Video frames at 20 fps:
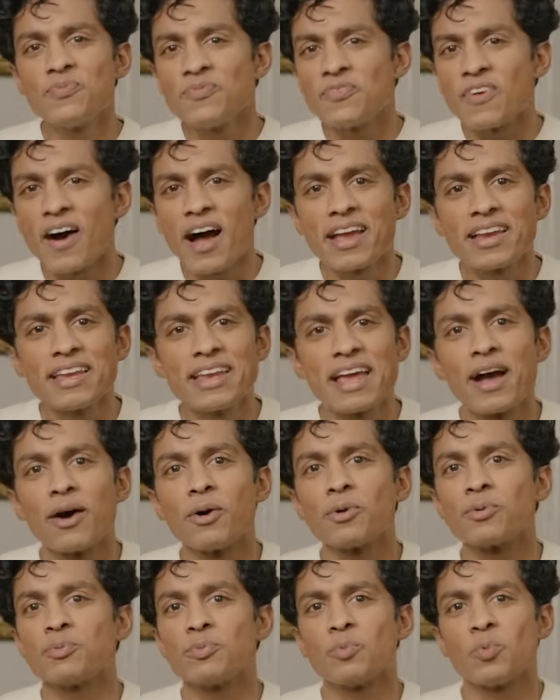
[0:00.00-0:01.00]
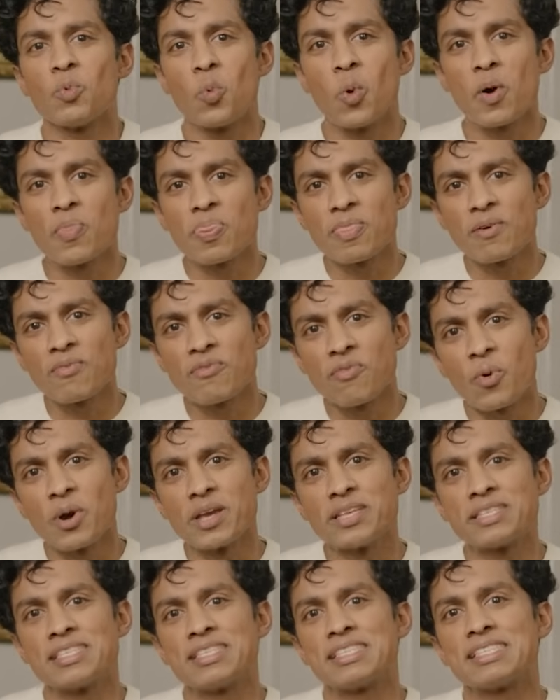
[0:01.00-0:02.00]
find out what the
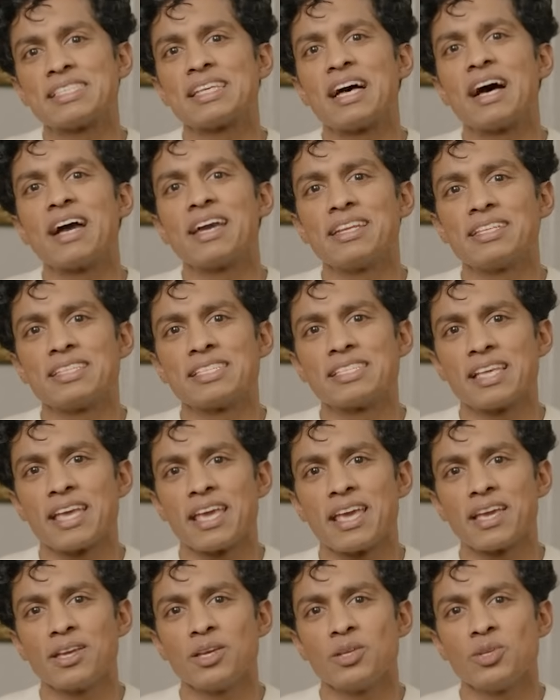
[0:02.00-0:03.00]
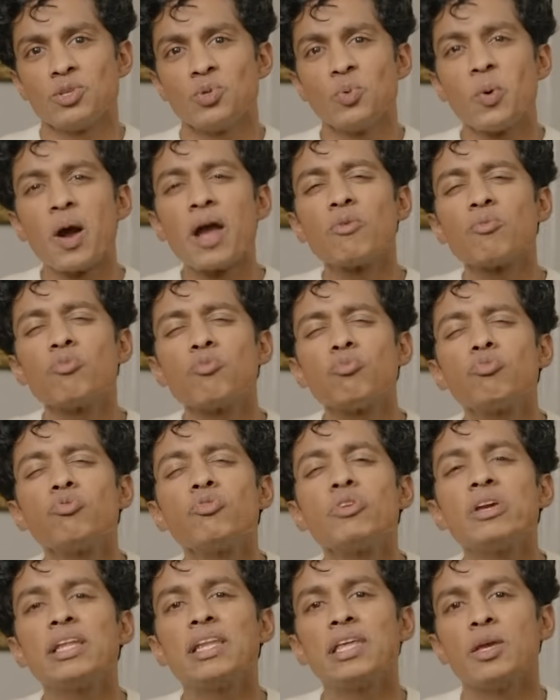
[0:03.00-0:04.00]
voice inside is saying. Do I
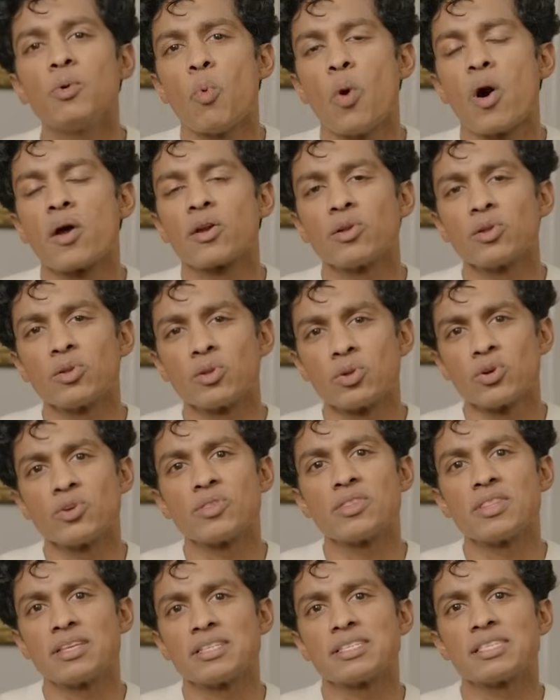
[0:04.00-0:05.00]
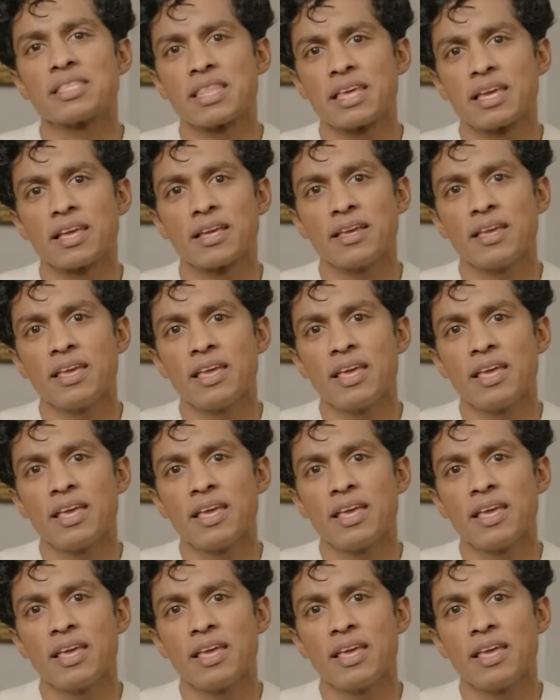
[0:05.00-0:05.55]
really want to learn this thing?